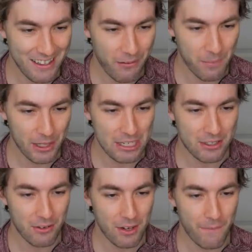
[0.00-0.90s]
If I plan
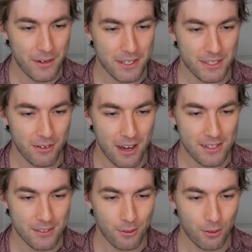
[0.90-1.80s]
on going to physics
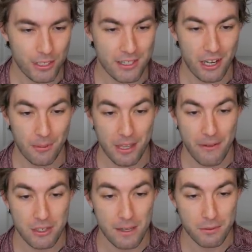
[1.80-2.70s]
grad school, does it help to
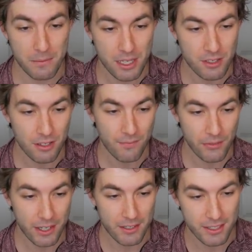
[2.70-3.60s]
have a double major
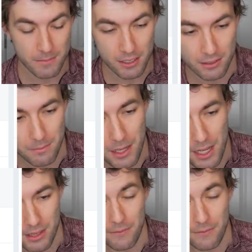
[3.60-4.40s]
in a subject like math?